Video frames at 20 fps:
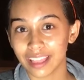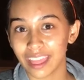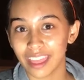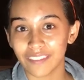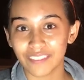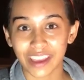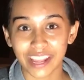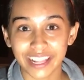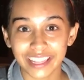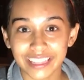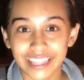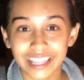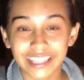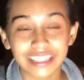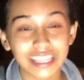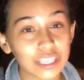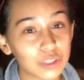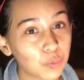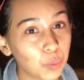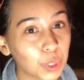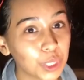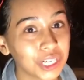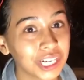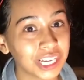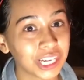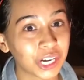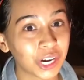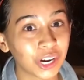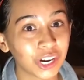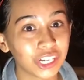If anything, this will
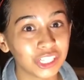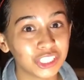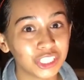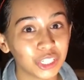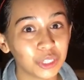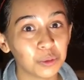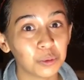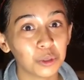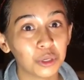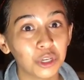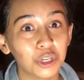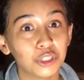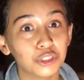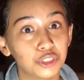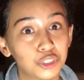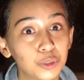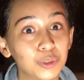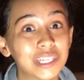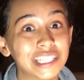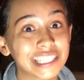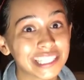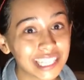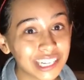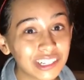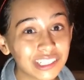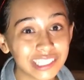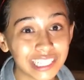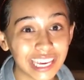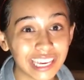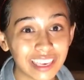encourage you to
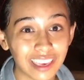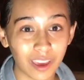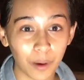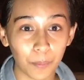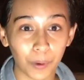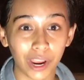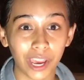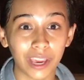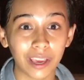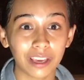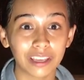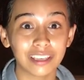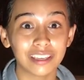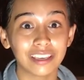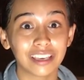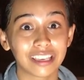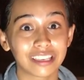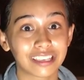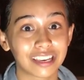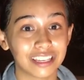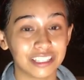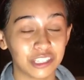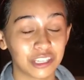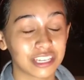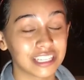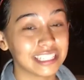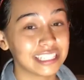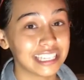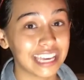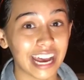consider taking a break because you
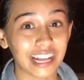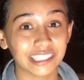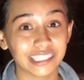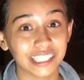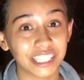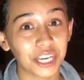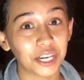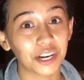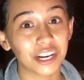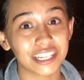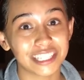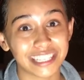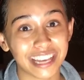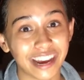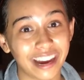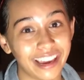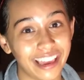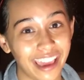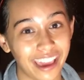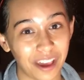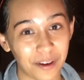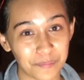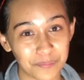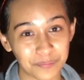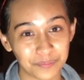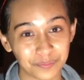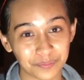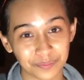can see how delirious I am.